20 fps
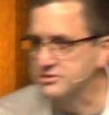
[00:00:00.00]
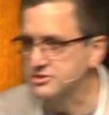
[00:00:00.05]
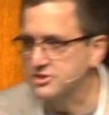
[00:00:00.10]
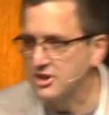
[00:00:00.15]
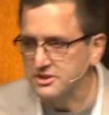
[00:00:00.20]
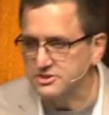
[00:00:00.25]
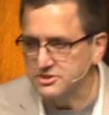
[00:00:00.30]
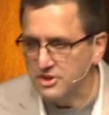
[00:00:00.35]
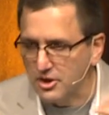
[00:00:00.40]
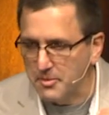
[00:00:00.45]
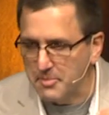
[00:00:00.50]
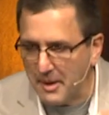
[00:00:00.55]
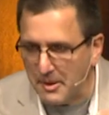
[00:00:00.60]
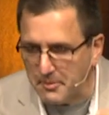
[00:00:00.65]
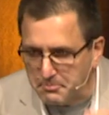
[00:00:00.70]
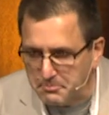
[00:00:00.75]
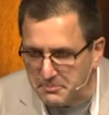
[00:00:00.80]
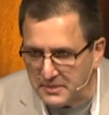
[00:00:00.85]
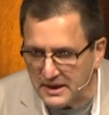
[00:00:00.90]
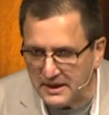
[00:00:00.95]
thoughts are about
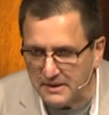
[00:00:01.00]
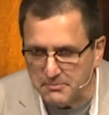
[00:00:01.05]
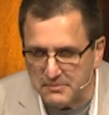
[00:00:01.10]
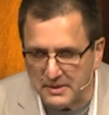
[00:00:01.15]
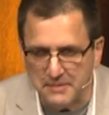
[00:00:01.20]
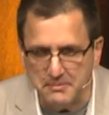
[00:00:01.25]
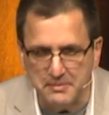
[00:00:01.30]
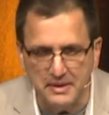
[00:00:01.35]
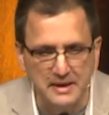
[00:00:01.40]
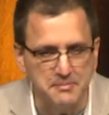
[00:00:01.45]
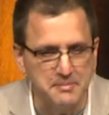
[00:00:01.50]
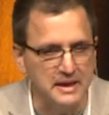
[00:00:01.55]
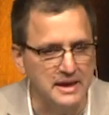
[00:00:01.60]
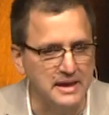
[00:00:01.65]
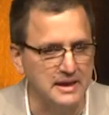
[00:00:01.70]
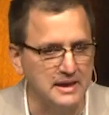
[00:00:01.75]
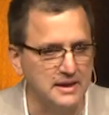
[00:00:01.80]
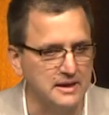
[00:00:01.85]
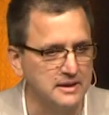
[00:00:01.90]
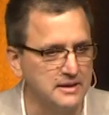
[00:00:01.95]
me, me, me,
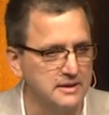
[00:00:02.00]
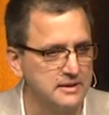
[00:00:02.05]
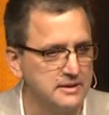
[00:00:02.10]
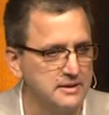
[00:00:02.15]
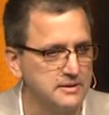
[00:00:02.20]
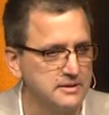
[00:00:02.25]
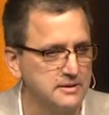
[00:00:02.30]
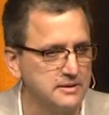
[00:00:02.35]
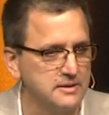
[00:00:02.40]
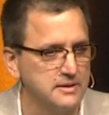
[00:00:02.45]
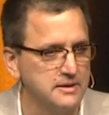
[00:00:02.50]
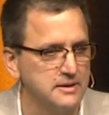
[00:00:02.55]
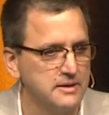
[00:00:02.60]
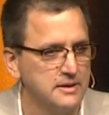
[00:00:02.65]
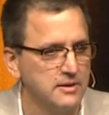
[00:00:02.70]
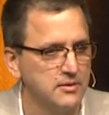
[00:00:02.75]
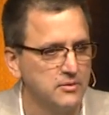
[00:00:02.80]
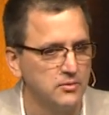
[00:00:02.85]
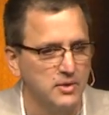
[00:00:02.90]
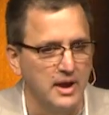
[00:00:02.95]
me.
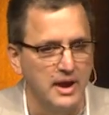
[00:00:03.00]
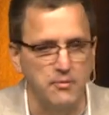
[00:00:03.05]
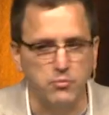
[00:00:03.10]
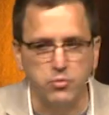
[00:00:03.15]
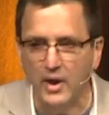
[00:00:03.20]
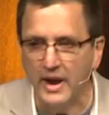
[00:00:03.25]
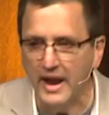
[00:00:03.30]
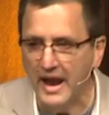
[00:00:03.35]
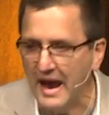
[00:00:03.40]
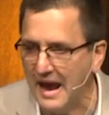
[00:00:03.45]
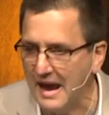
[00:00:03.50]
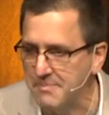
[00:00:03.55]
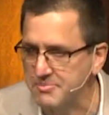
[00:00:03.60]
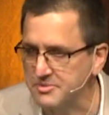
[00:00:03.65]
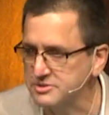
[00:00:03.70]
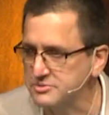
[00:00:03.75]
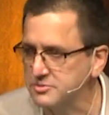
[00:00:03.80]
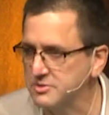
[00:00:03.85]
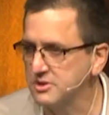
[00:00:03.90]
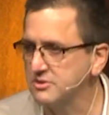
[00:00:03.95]
And what
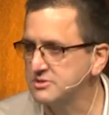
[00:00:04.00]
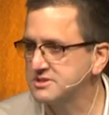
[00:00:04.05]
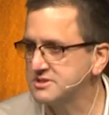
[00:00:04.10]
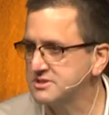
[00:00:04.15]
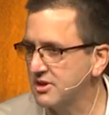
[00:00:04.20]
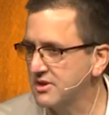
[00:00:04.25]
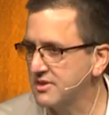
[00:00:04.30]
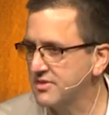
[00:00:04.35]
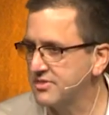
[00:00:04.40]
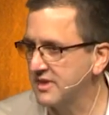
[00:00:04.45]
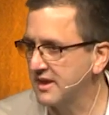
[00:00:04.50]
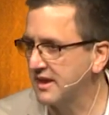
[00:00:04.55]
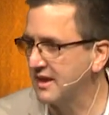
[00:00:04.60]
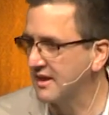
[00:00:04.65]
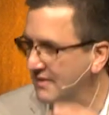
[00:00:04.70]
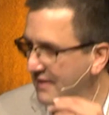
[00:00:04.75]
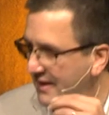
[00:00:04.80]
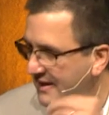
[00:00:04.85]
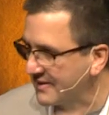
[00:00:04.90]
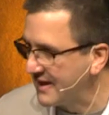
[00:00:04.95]
happens when you start thinking
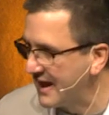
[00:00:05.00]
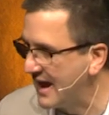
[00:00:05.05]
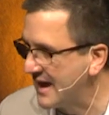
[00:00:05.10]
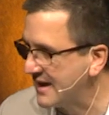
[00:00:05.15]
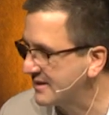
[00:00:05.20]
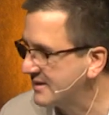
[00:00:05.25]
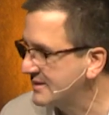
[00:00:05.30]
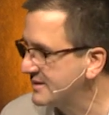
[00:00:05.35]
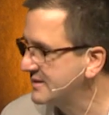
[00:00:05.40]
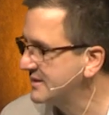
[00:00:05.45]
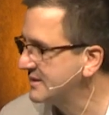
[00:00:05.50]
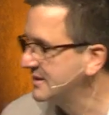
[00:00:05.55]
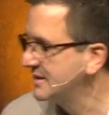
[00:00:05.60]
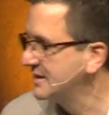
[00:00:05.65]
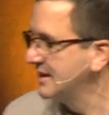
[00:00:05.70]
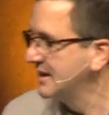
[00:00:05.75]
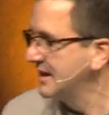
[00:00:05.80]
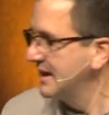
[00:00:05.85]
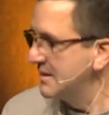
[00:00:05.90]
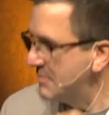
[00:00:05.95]
like that?
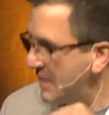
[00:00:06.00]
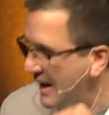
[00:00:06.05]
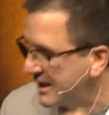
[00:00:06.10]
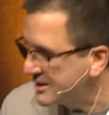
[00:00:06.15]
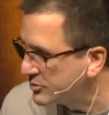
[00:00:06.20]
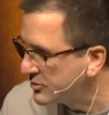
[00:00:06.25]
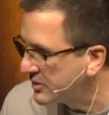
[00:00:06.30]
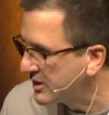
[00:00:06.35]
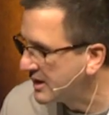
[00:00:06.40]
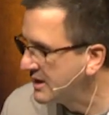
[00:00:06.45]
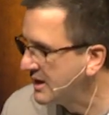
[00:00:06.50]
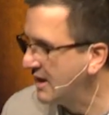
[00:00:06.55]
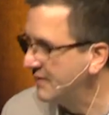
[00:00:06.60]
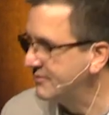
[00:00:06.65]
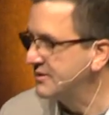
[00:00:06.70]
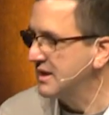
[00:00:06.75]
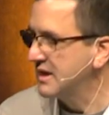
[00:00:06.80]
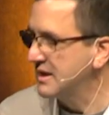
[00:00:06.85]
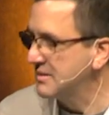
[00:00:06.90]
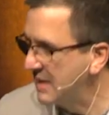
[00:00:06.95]
Am I doing enough?
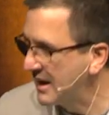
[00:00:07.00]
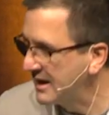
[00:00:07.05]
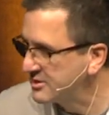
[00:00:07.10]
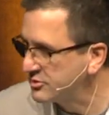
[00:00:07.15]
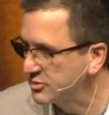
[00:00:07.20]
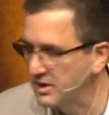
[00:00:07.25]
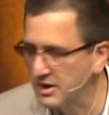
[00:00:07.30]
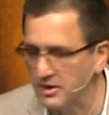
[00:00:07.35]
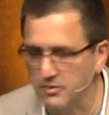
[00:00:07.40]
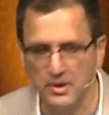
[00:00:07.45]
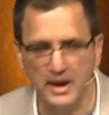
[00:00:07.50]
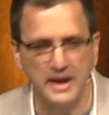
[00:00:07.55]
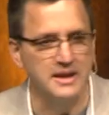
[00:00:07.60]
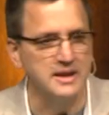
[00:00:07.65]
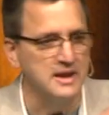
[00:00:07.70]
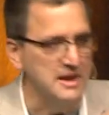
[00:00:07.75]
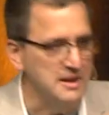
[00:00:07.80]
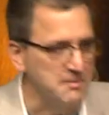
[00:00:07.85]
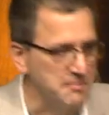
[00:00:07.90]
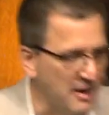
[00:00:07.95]
Am I doing it right? Am